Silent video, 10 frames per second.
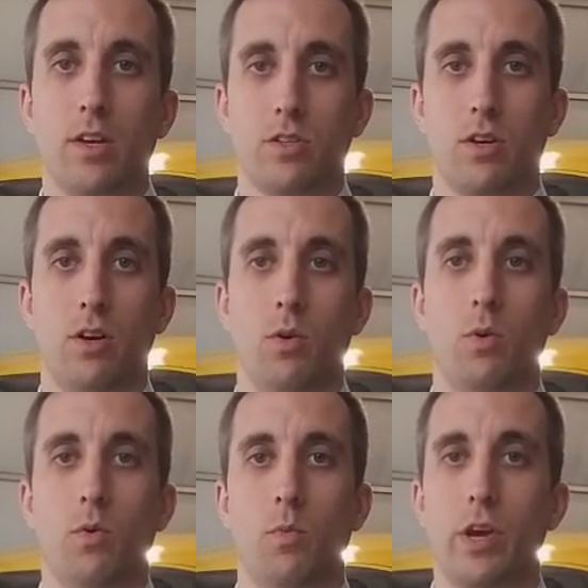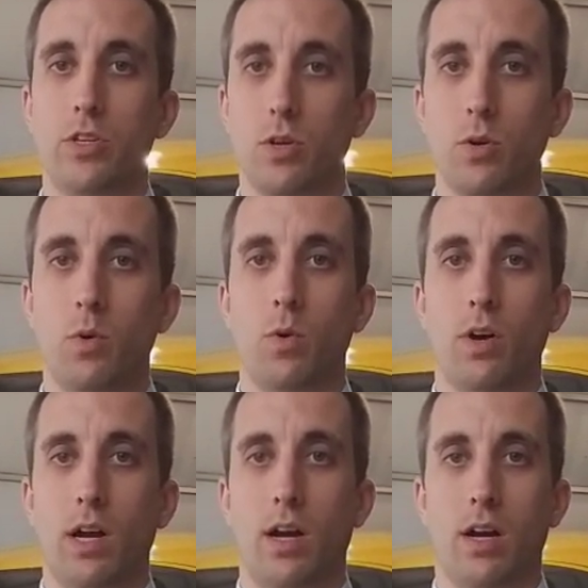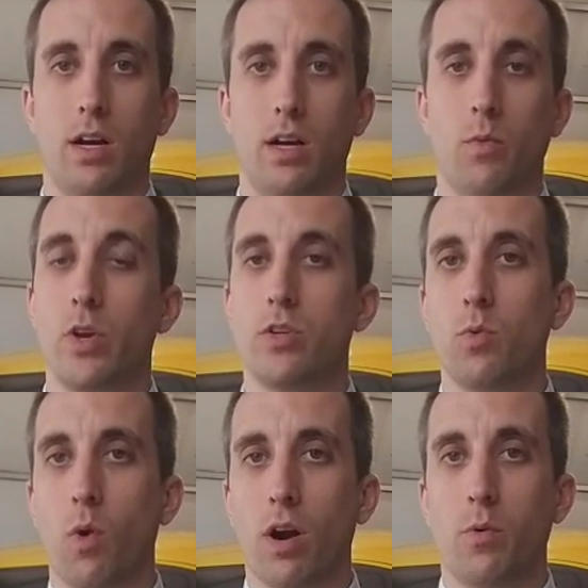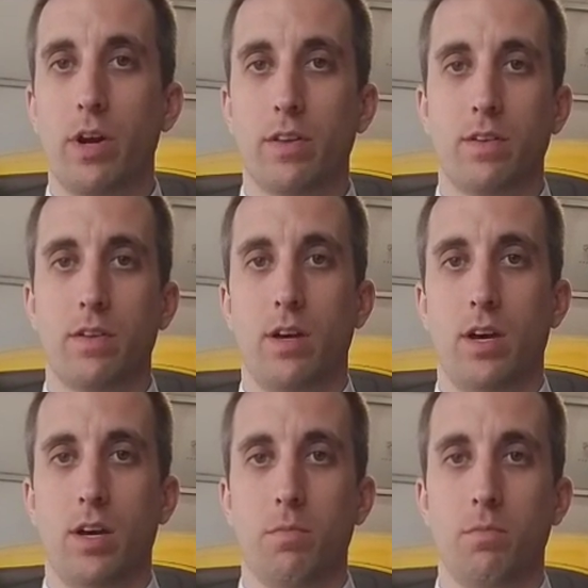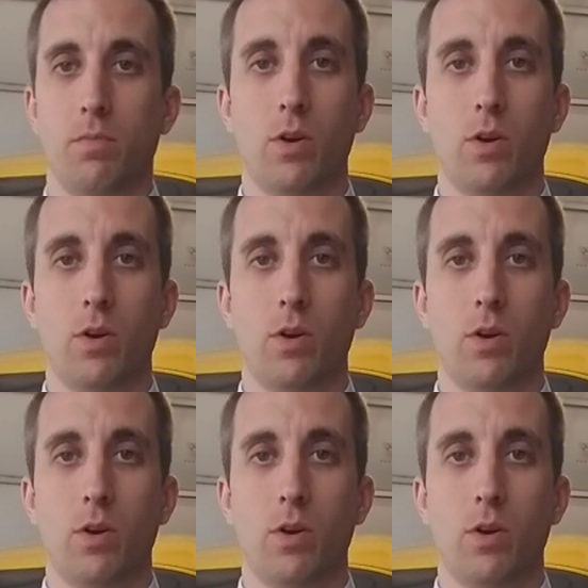So we do work with,